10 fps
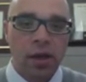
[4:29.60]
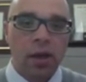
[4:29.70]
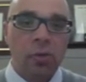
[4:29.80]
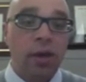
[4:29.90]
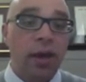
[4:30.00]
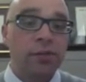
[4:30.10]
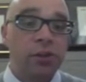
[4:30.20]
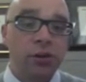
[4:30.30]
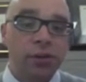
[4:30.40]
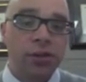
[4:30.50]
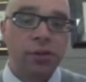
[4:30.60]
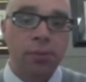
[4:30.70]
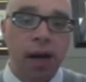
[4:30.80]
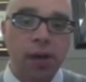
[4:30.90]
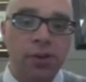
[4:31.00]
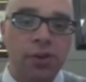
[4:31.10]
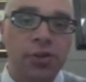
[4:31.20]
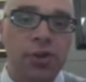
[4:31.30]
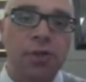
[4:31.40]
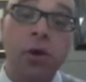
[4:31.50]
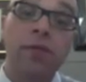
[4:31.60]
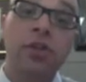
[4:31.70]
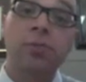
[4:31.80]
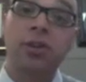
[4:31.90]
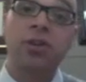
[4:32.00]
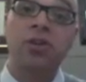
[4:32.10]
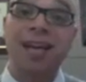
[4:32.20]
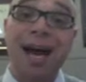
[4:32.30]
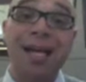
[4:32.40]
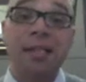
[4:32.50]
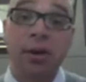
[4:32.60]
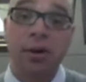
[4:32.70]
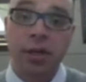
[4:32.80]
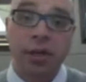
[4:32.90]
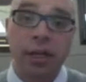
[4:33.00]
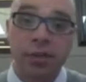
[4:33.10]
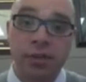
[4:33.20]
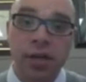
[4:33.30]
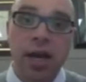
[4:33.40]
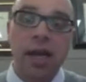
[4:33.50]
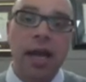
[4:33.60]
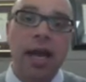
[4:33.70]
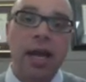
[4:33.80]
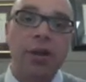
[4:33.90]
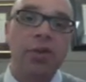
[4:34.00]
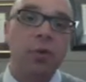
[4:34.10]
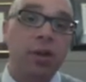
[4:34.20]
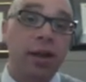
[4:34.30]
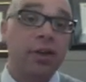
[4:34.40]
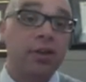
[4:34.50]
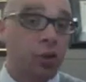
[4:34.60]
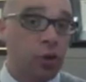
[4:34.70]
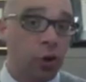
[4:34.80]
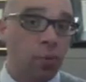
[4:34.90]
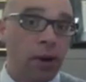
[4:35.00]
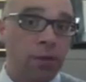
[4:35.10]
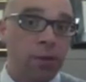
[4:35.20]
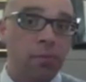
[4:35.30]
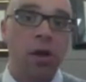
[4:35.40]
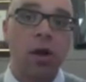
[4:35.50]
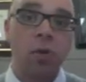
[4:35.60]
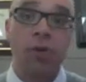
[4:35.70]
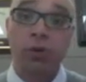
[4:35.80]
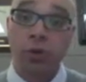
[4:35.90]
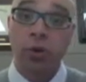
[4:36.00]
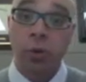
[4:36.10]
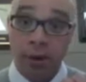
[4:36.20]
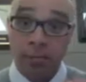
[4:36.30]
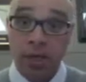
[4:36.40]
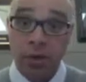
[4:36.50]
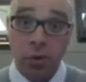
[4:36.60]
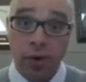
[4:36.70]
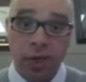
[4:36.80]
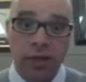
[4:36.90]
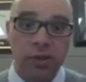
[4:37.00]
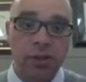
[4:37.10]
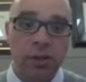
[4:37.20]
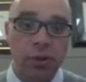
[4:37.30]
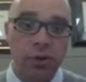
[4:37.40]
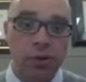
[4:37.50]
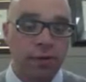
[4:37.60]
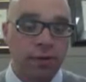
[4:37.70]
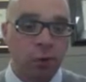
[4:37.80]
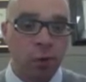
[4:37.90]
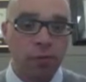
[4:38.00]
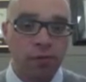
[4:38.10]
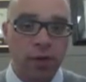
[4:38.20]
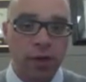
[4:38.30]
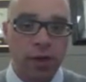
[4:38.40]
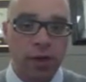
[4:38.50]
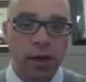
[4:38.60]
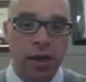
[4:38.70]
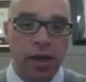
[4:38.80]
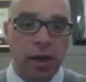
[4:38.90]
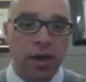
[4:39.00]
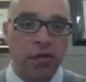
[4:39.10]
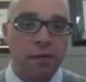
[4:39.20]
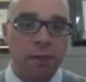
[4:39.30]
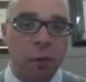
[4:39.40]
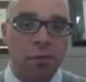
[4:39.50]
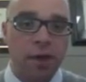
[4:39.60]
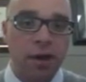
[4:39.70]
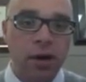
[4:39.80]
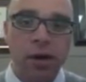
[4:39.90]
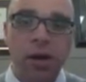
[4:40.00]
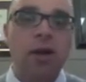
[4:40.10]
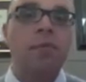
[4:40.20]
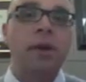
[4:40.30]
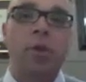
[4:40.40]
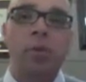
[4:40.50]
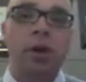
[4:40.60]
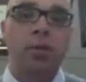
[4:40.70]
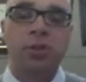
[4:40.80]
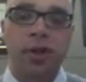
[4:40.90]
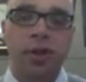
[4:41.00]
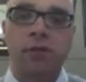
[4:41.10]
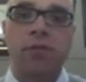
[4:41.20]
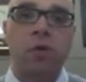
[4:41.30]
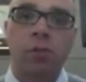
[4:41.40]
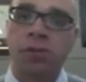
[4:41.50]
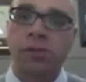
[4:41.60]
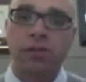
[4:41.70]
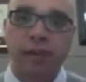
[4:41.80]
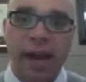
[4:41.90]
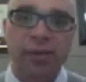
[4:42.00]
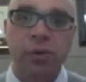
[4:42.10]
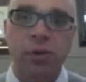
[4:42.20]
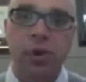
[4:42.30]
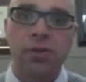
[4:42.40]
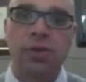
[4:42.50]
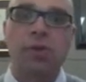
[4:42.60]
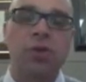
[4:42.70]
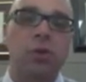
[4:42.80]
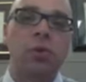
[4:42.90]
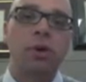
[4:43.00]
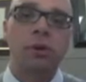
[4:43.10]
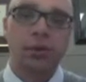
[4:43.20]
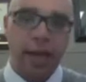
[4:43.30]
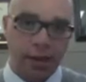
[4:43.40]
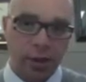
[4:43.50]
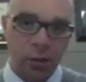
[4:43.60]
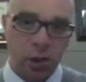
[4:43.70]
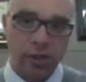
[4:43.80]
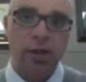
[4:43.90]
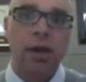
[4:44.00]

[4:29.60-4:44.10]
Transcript: We have services and policies, so if you have special dietary needs and you would like us to know about them, we certainly want to meet your needs. So there's a form. If you click on the form here, that'll bring up standard form. You just fax it to us, and so we know exactly what